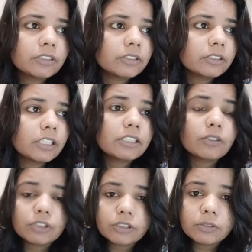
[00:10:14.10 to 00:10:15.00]
this
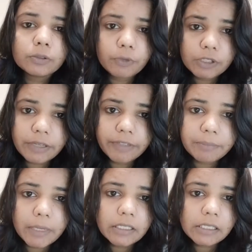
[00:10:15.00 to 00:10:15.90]
question was for
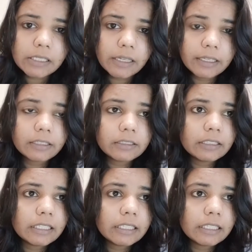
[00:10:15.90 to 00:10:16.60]
7 marks. And